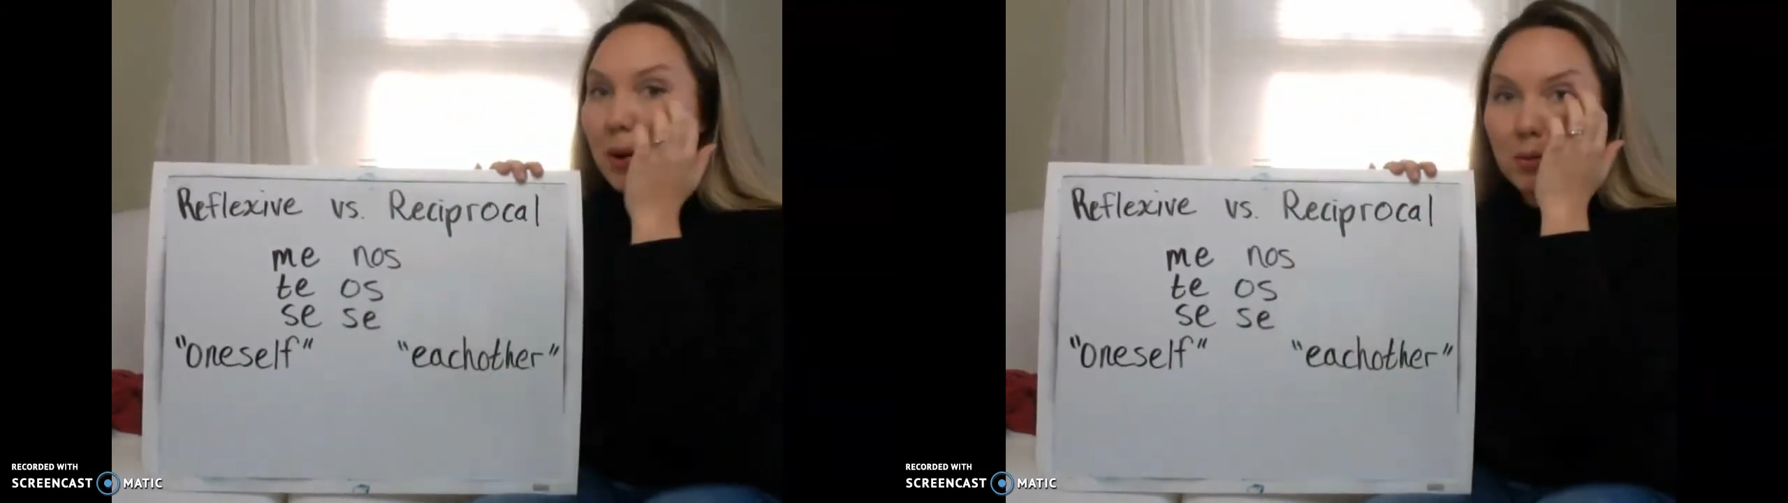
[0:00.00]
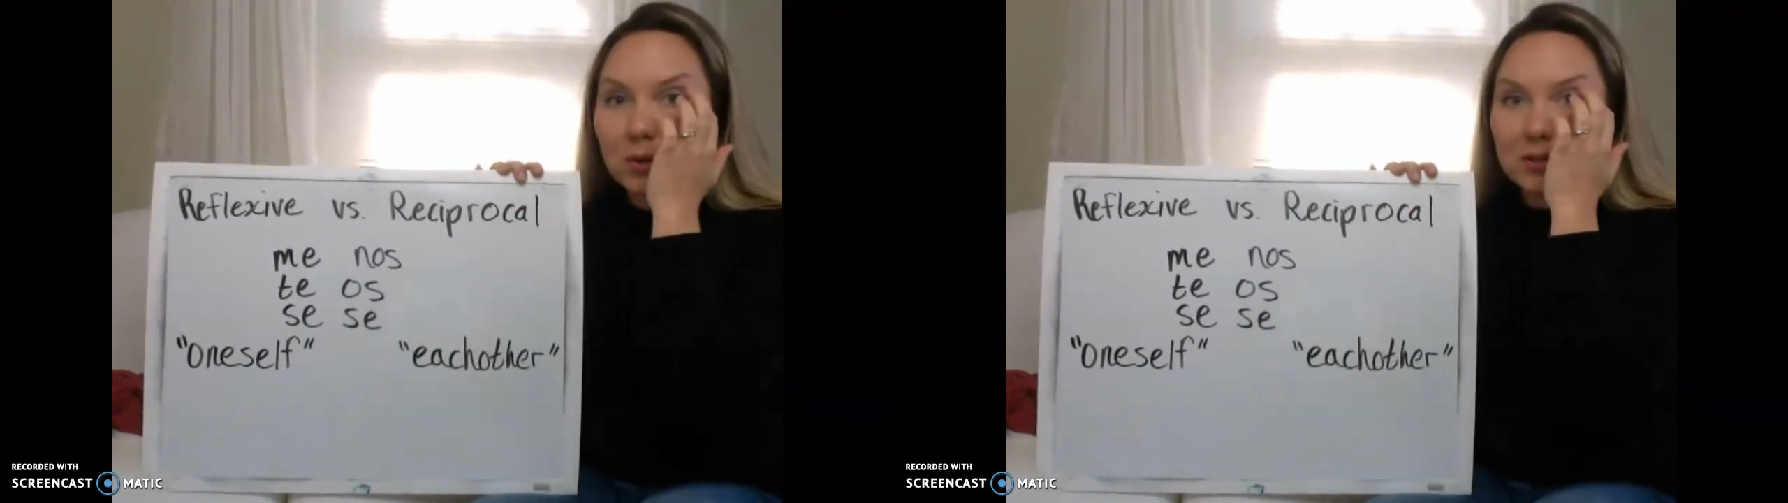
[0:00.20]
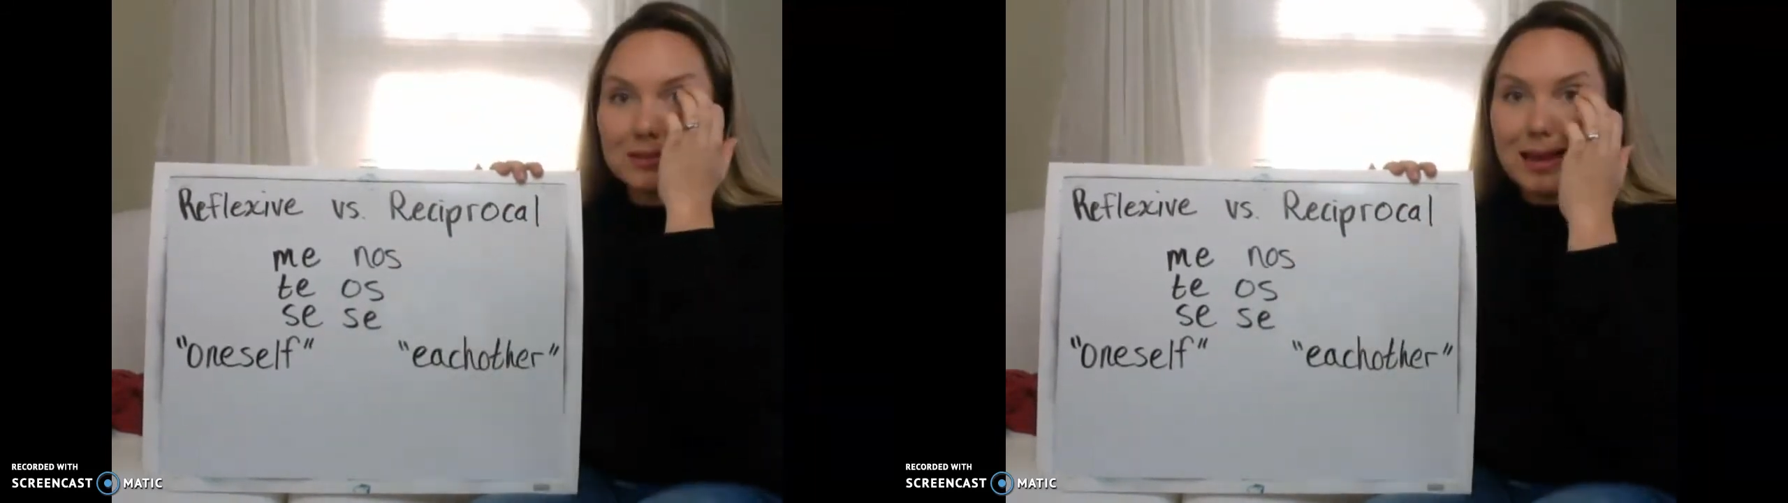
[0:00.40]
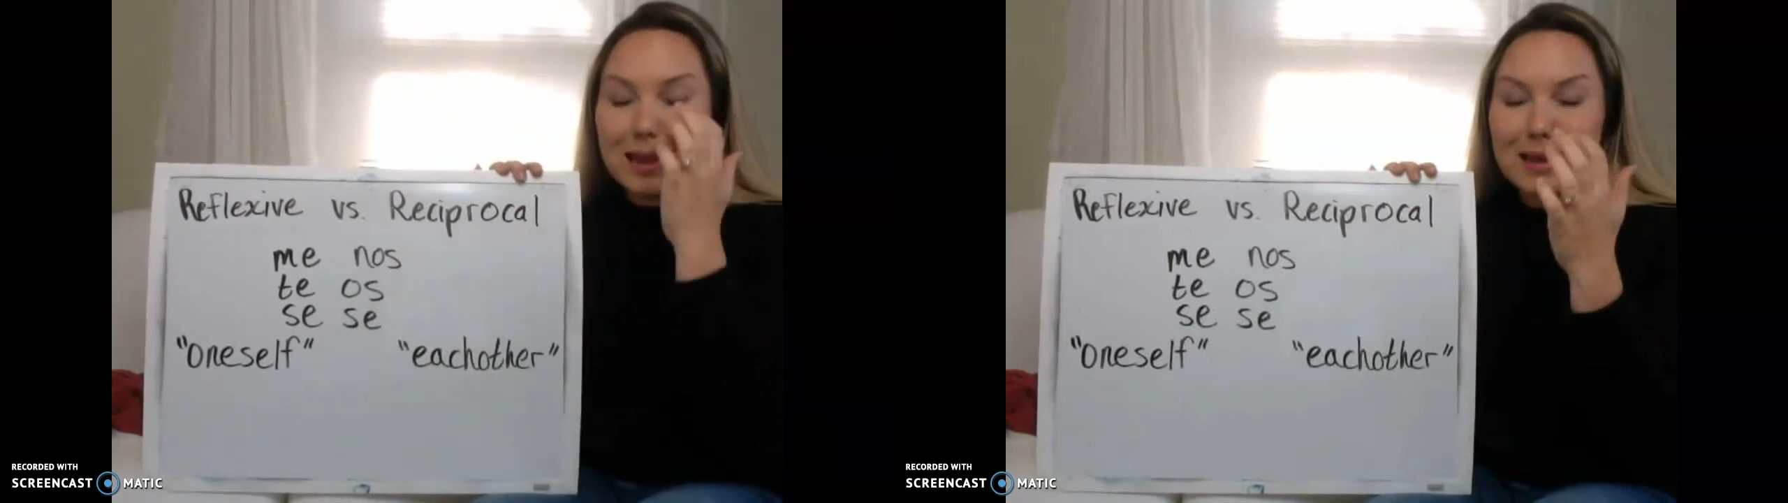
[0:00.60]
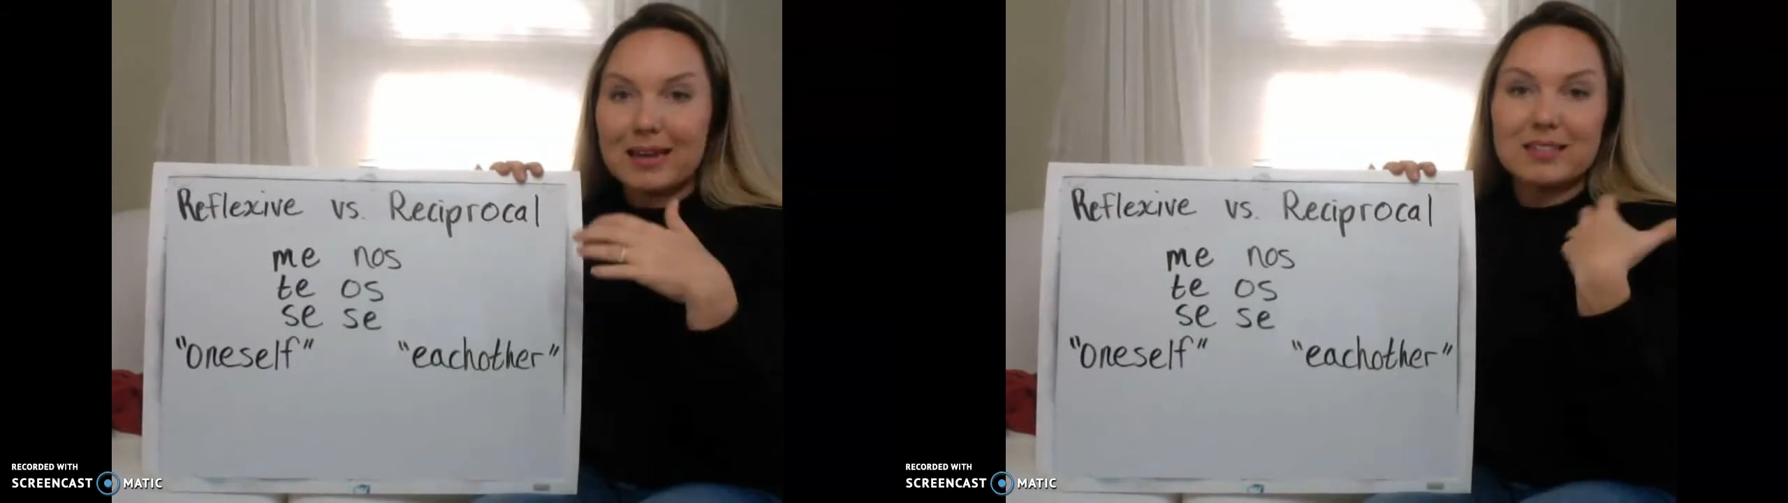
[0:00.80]
but we're
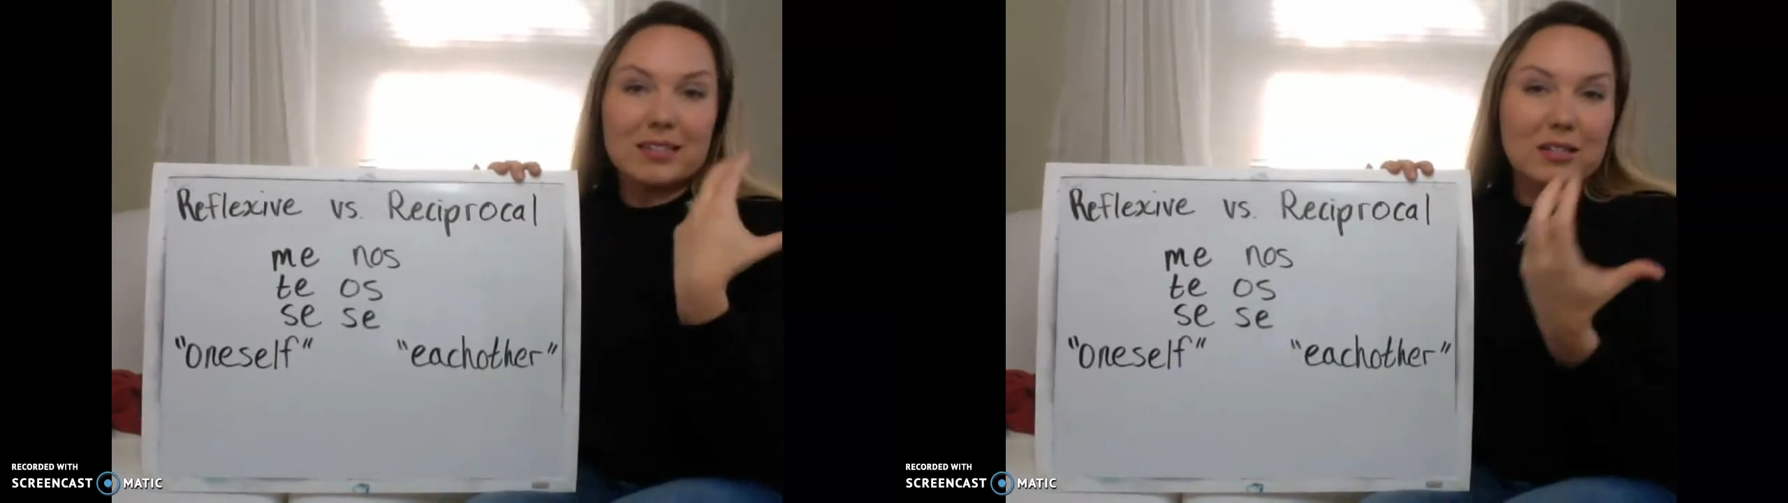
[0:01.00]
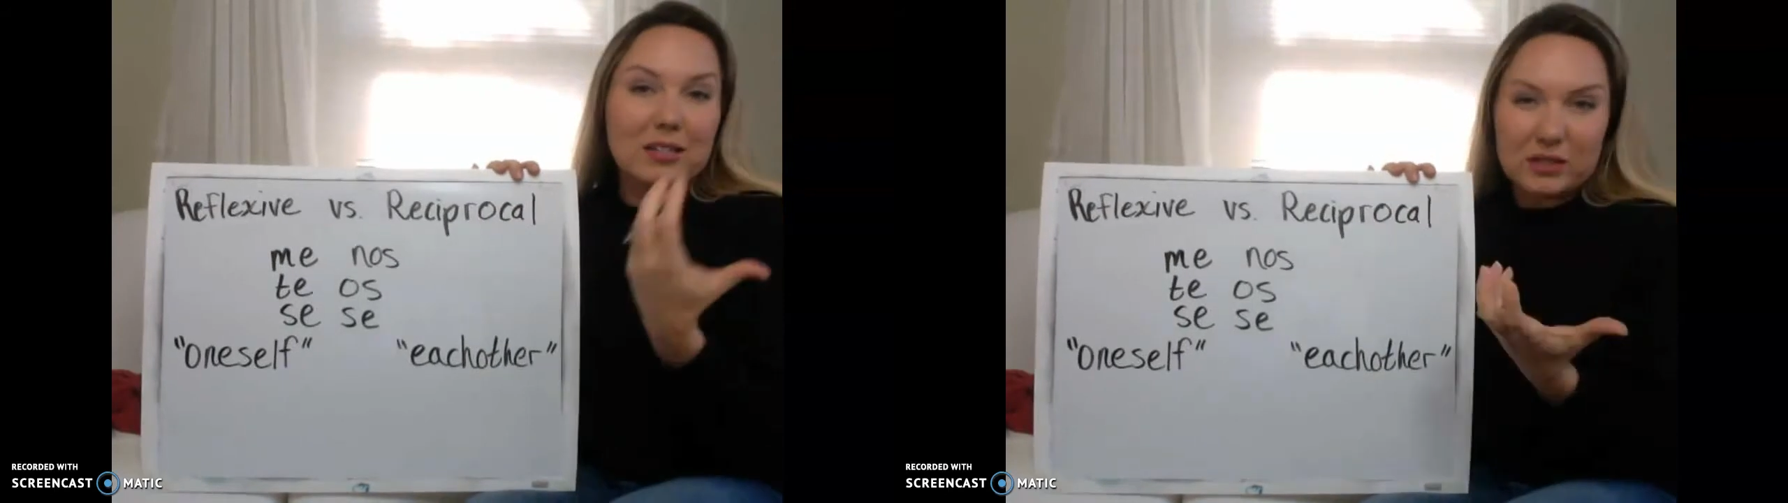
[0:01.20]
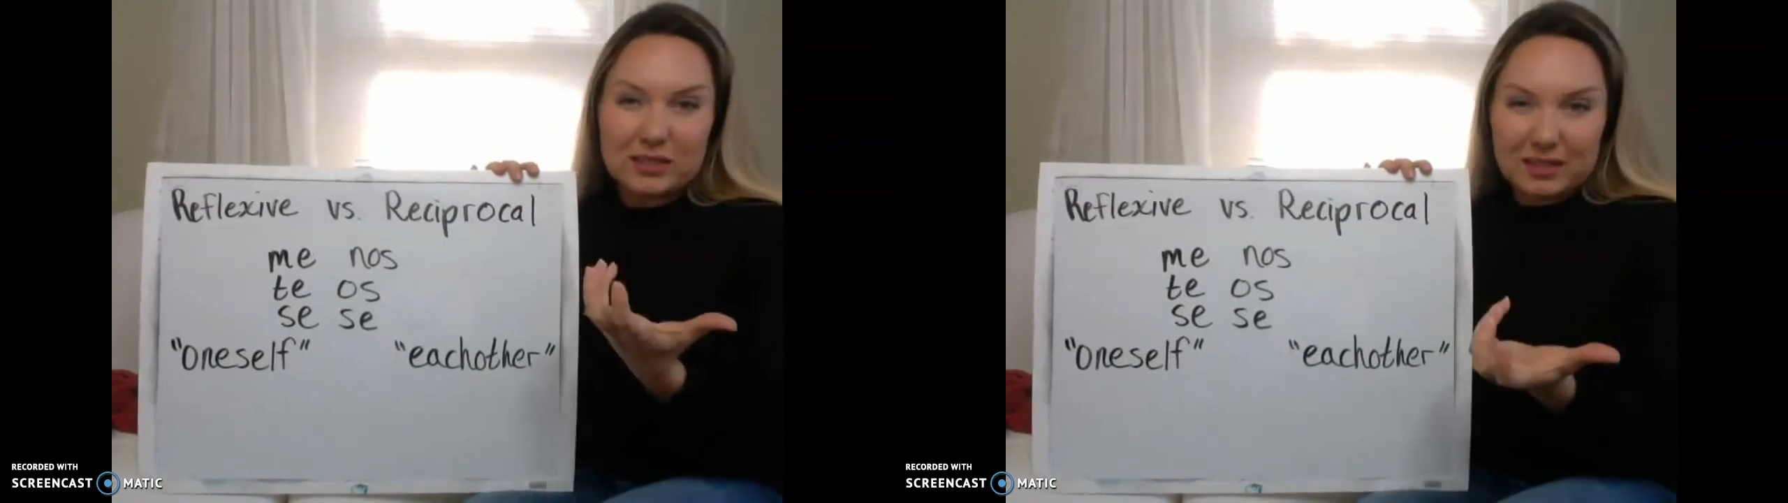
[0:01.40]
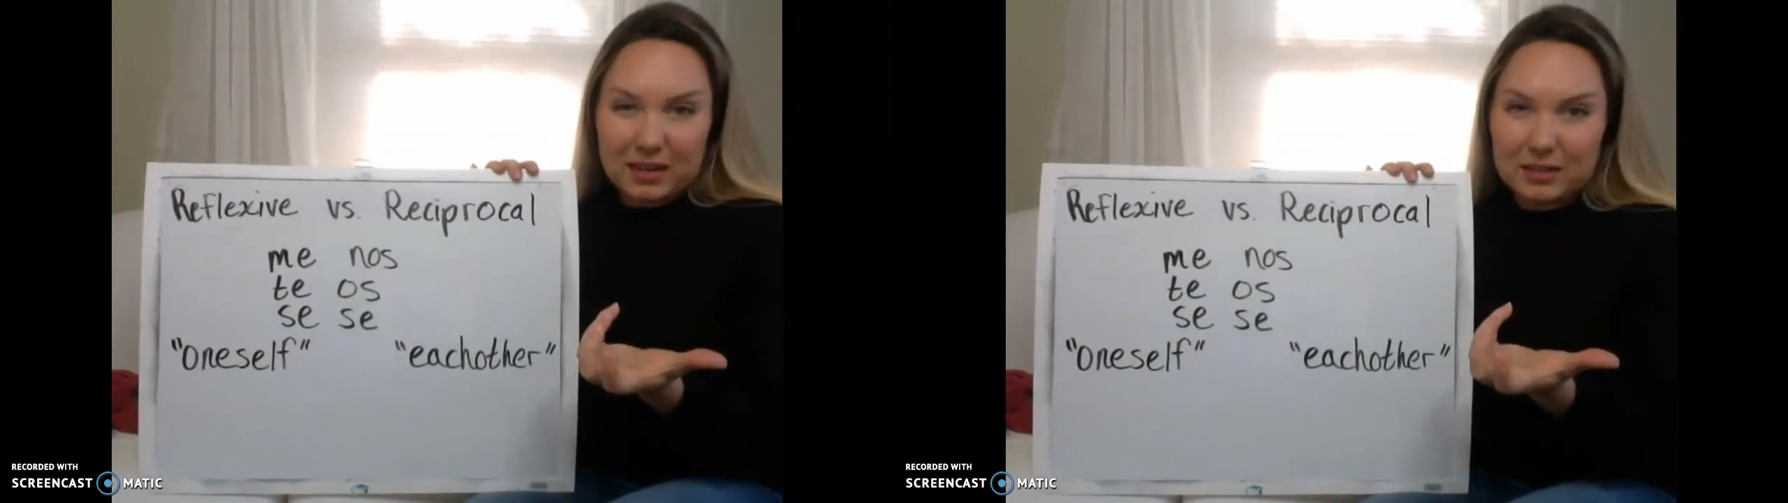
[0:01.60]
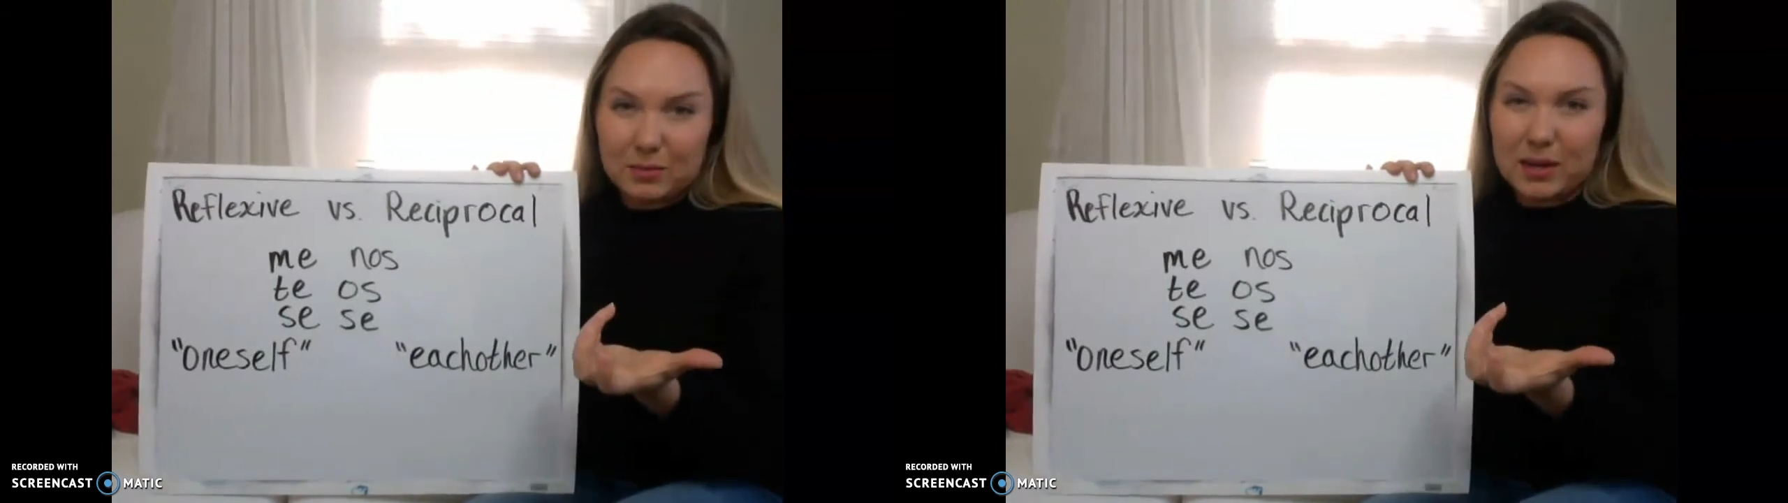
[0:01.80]
saying it's a different
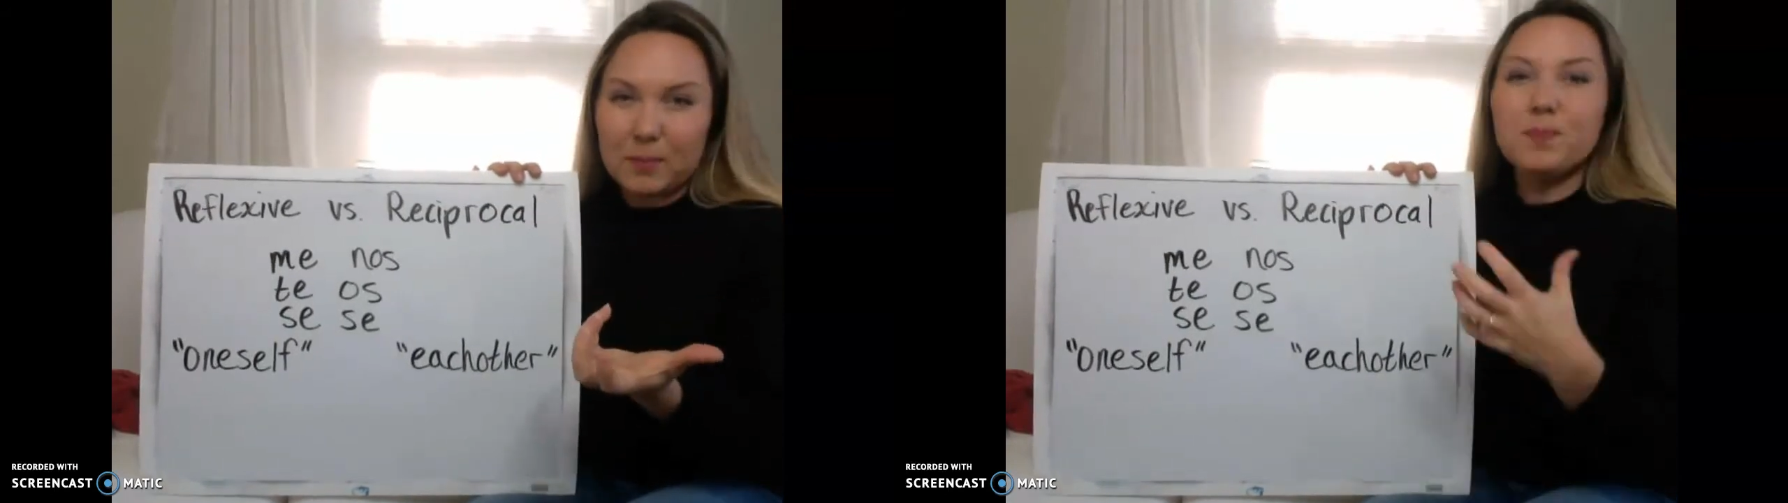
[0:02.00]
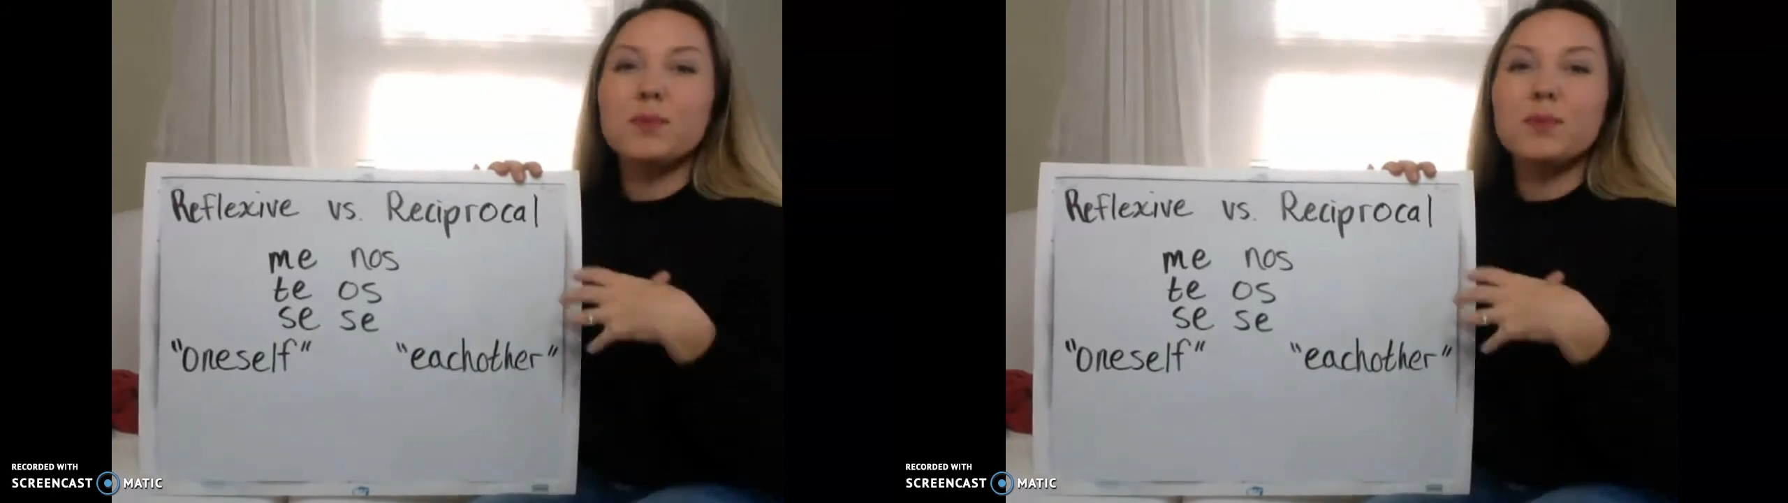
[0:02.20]
sentiment.